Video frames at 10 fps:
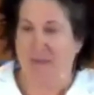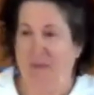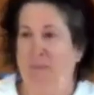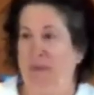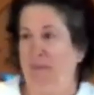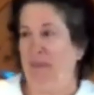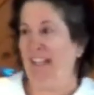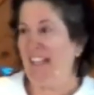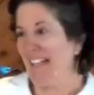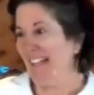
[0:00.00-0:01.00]
But
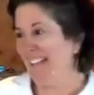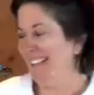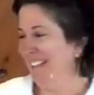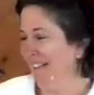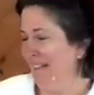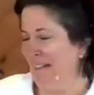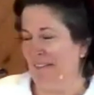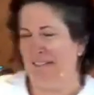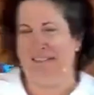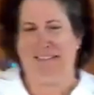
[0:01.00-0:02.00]
money?
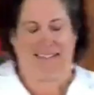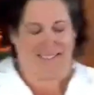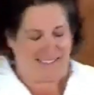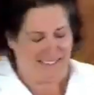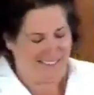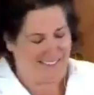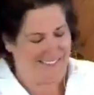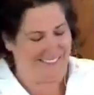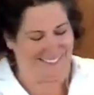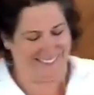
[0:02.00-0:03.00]
Ugh.
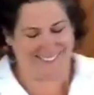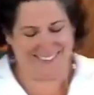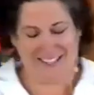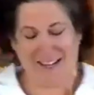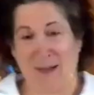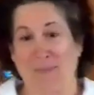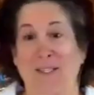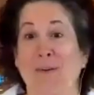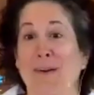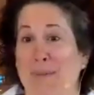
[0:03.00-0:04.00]
I'm
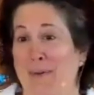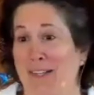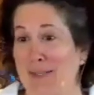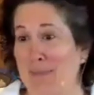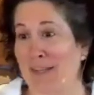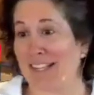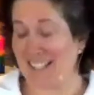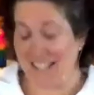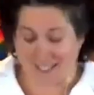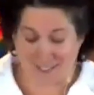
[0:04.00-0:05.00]
sorry about this, but they
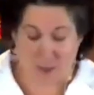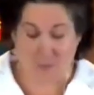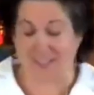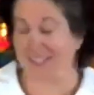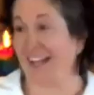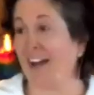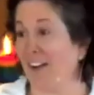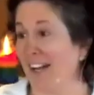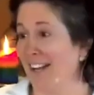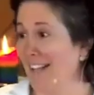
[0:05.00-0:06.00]
said to go with
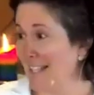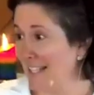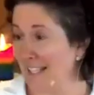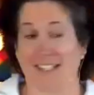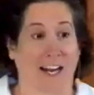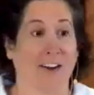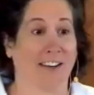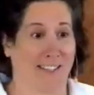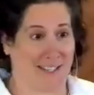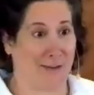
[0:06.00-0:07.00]
scary, and this is the
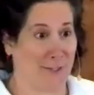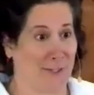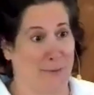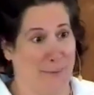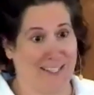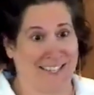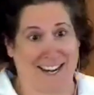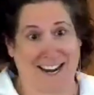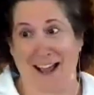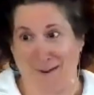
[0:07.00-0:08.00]
scariest of the sermons that
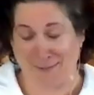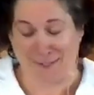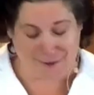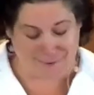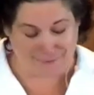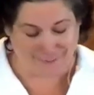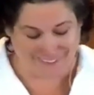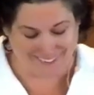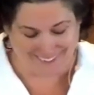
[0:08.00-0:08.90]
I have to offer.